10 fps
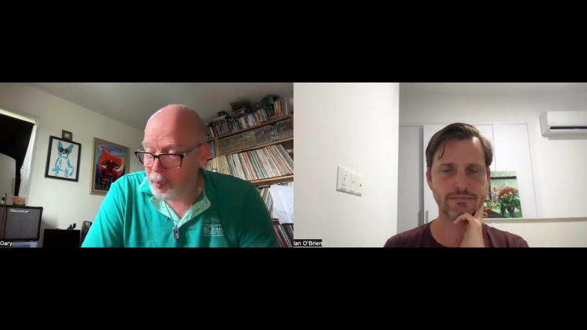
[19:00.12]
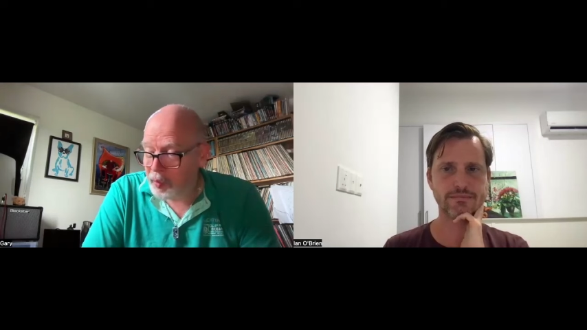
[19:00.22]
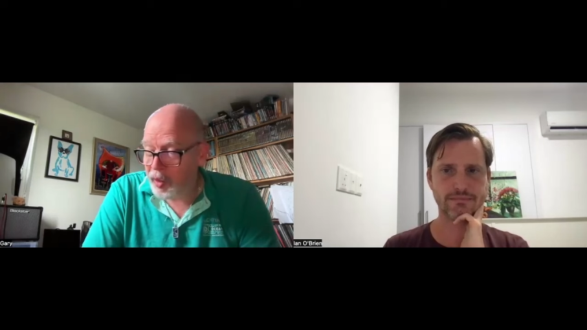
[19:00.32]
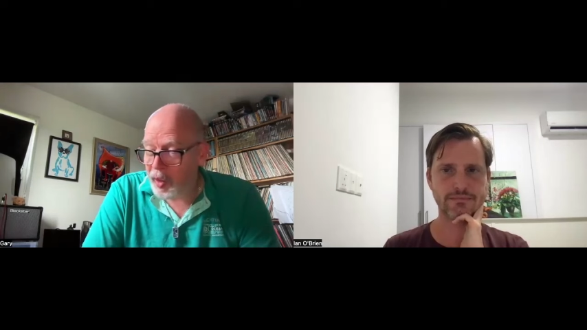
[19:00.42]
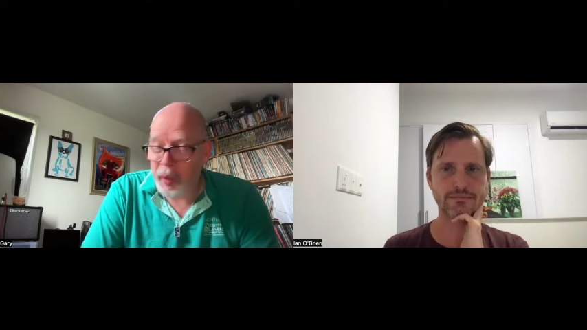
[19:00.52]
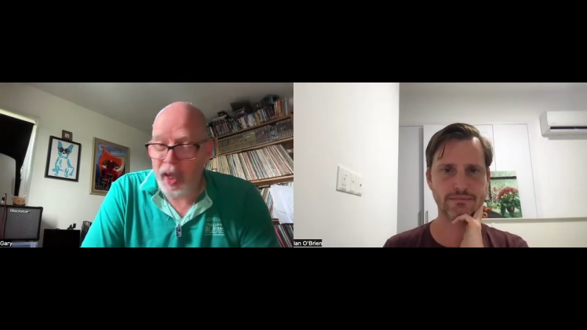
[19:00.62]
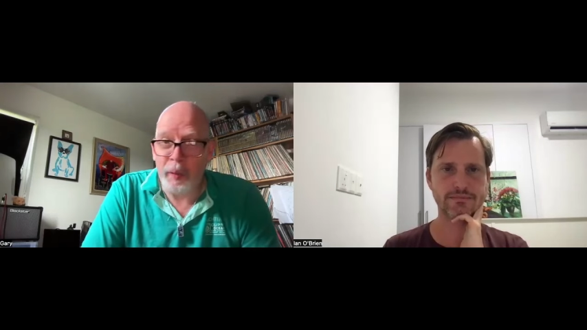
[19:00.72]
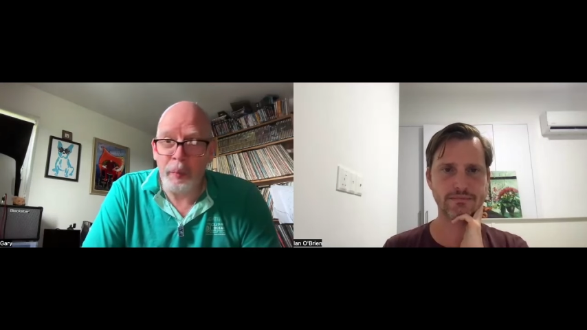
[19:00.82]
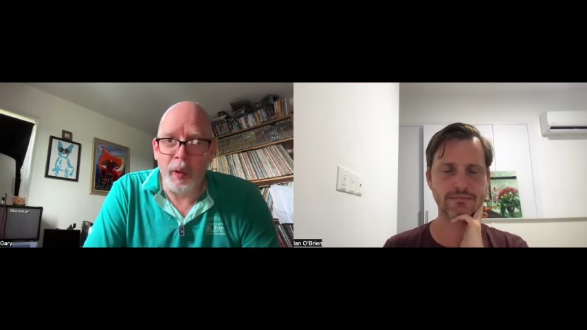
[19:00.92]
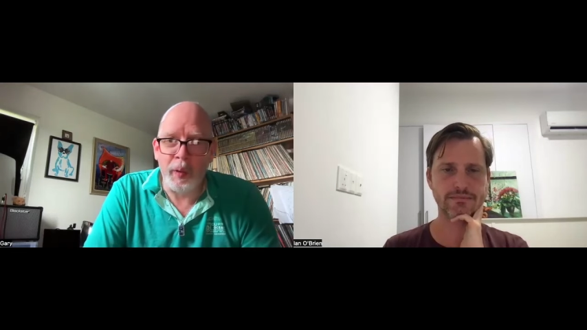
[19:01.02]
Speaker 1: been really bad
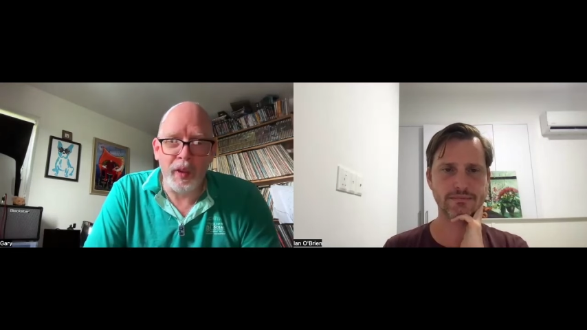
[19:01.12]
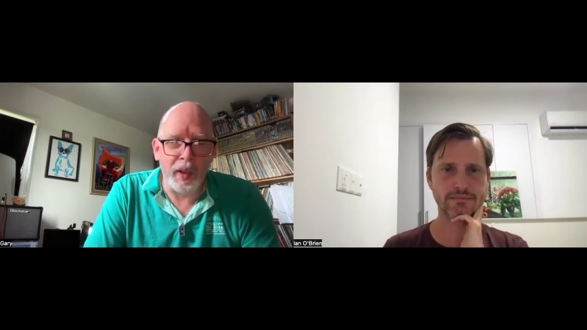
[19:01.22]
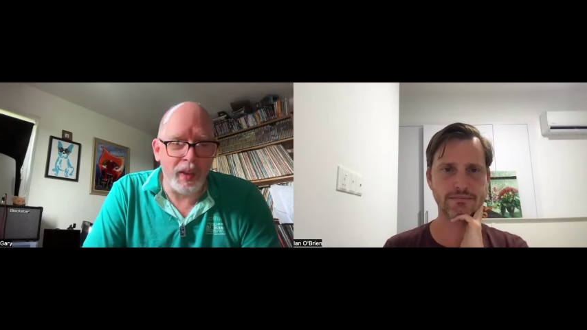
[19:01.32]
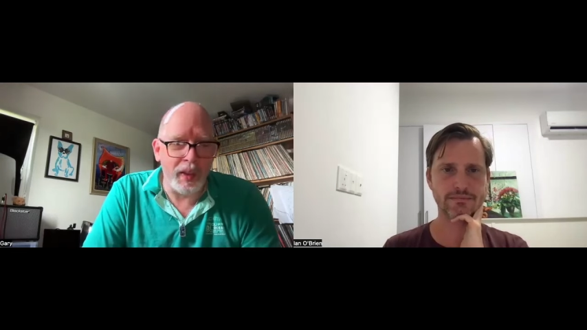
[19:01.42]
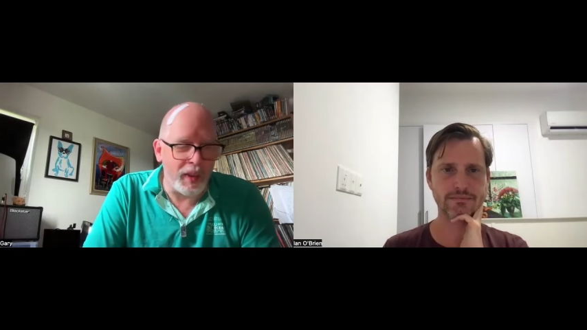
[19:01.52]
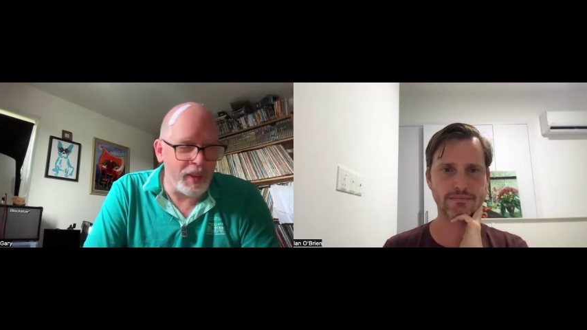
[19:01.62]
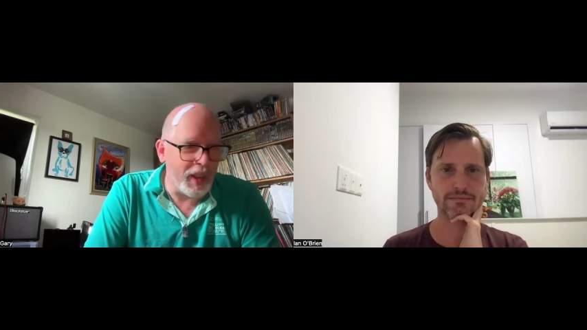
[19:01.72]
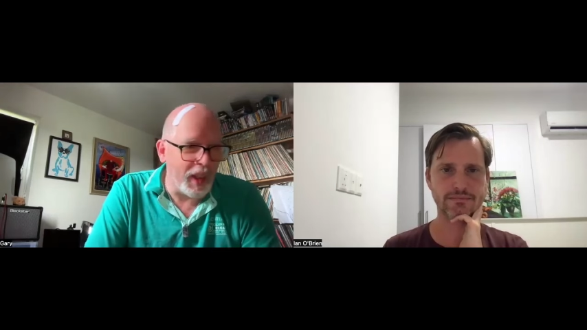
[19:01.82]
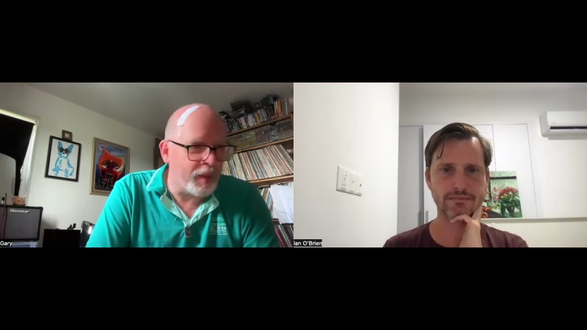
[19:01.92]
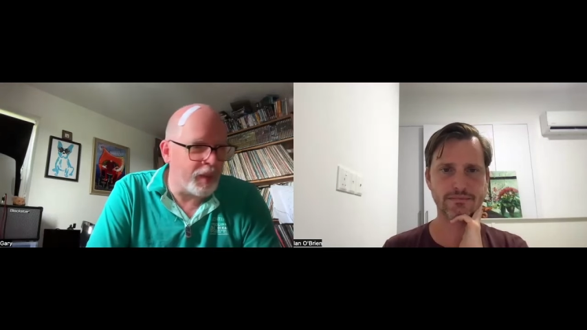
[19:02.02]
at posting because I
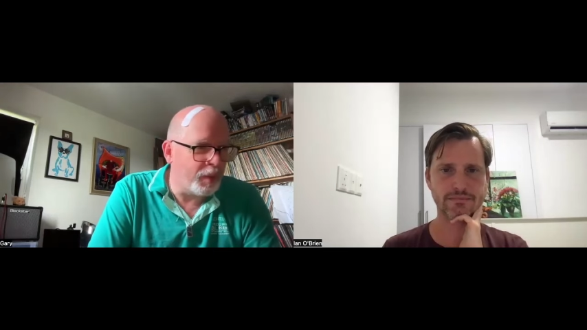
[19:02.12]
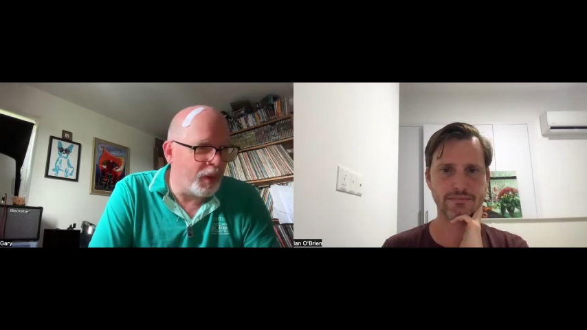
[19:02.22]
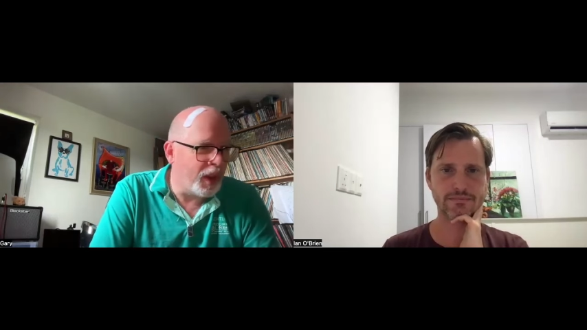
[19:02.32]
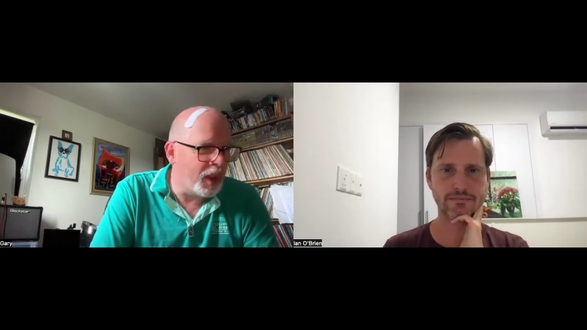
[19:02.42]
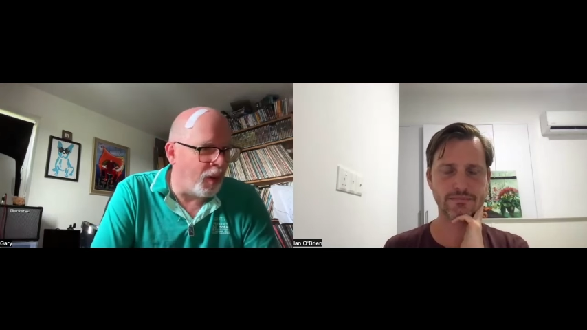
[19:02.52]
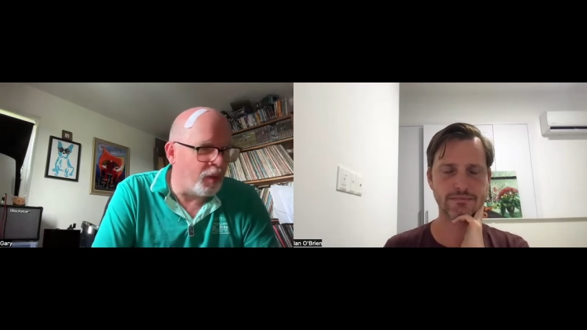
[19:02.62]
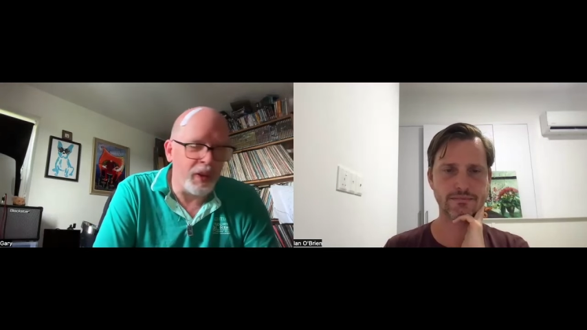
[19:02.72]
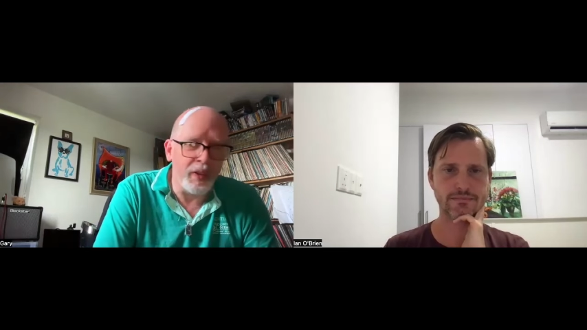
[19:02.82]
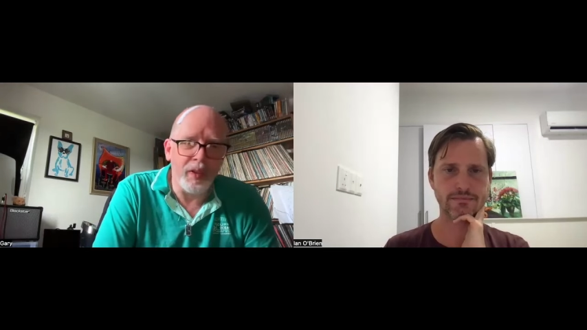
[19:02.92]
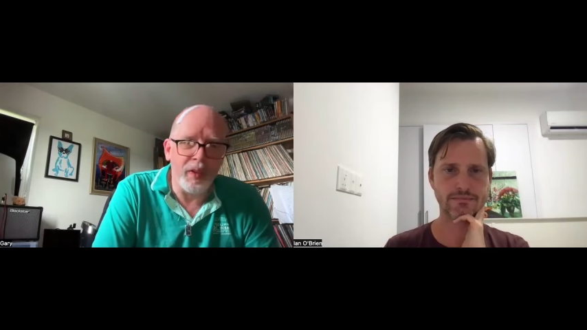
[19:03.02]
still have
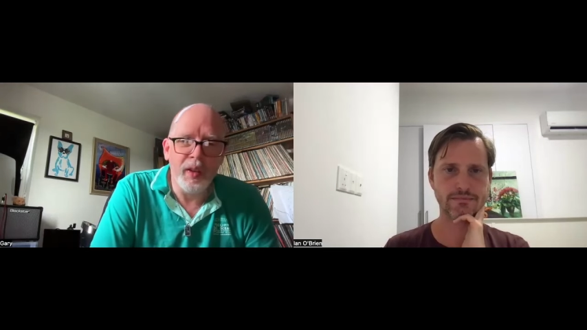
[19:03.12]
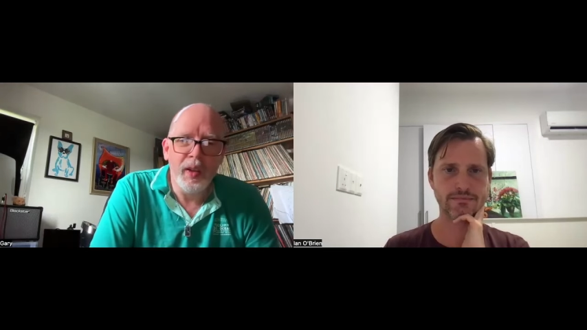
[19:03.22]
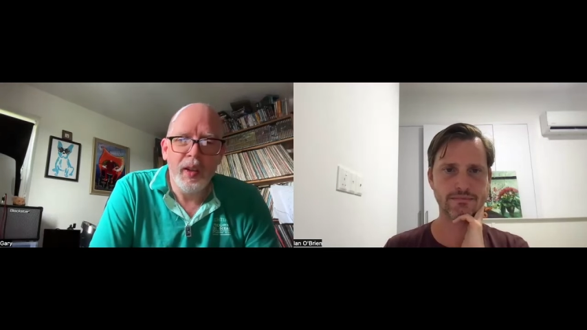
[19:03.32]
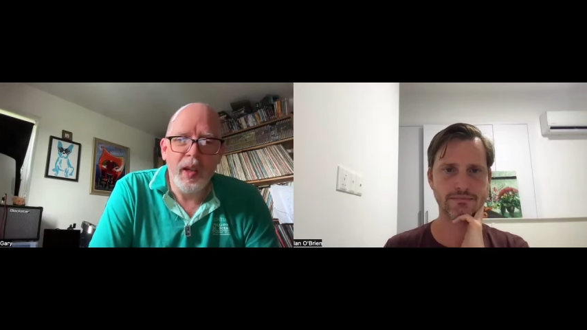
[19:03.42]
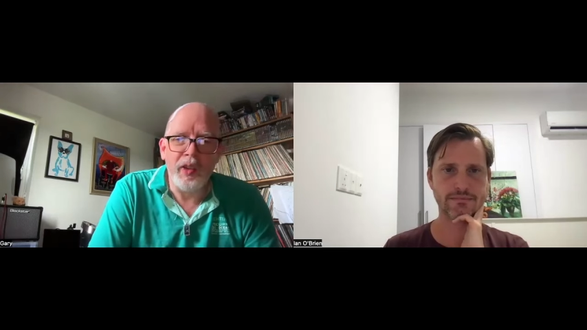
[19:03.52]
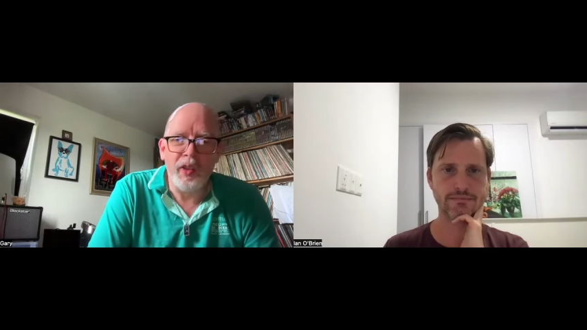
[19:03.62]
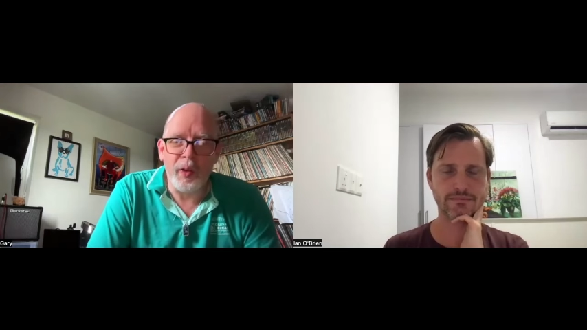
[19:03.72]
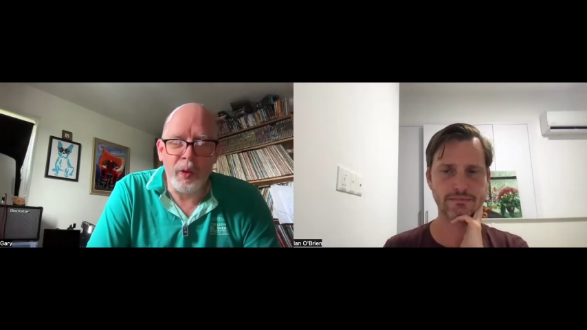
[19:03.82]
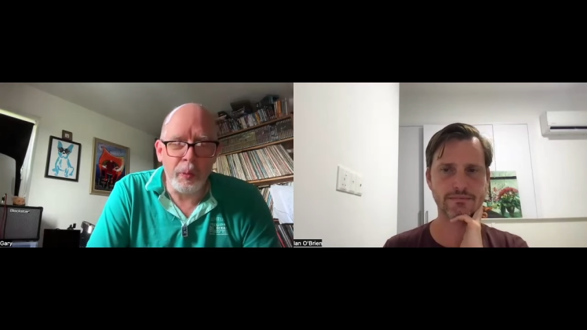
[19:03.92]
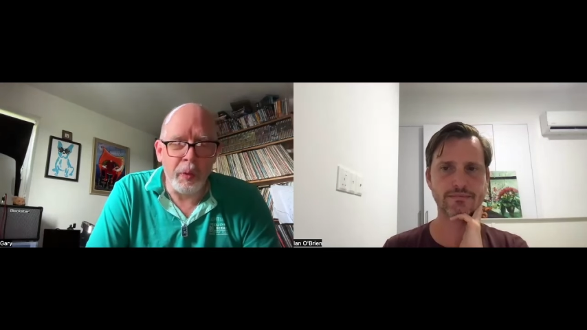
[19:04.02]
confidence
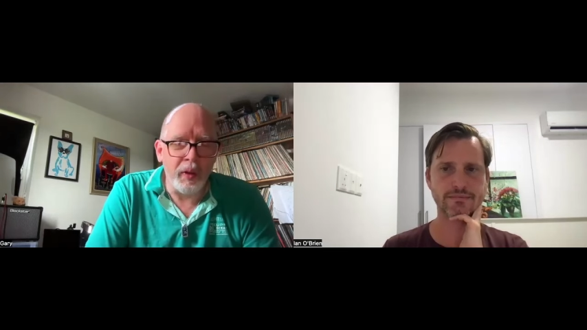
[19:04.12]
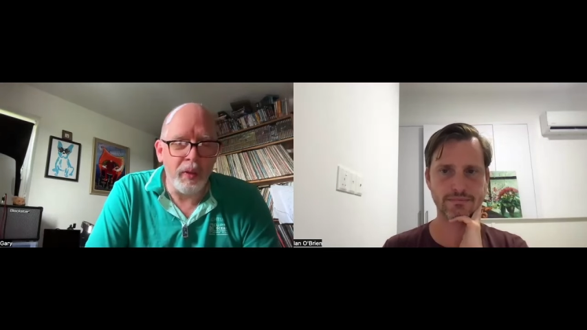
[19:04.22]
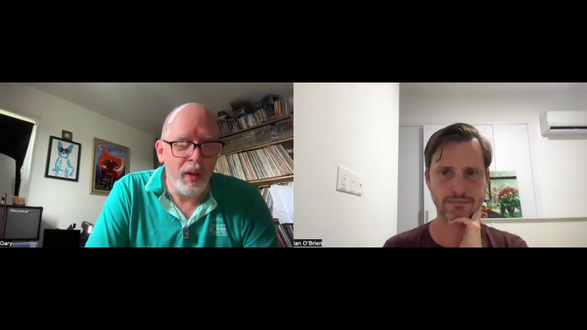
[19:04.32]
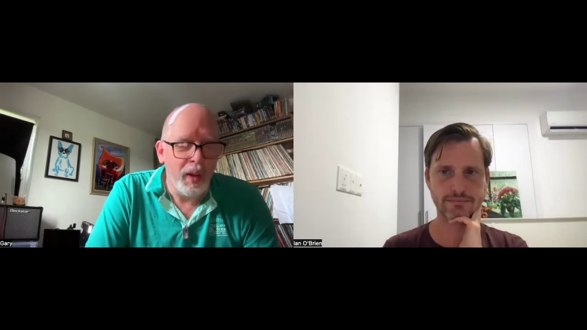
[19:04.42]
issues, but